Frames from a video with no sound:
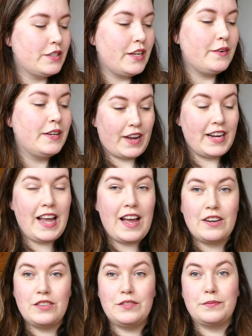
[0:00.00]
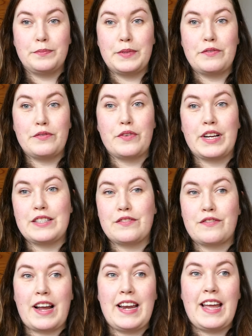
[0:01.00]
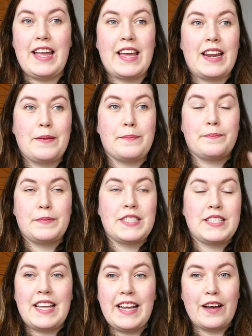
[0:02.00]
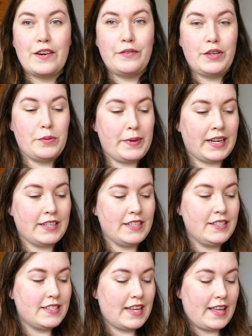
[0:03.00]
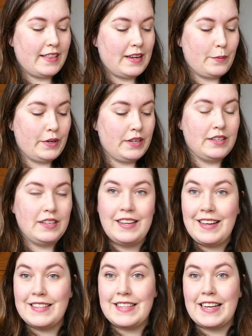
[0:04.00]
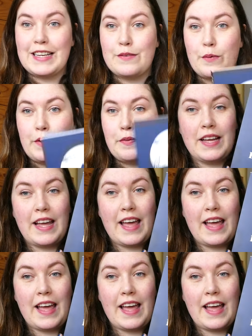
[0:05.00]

So right now, before it's Friday and I'm sending out a few packages and I want to take this one with me.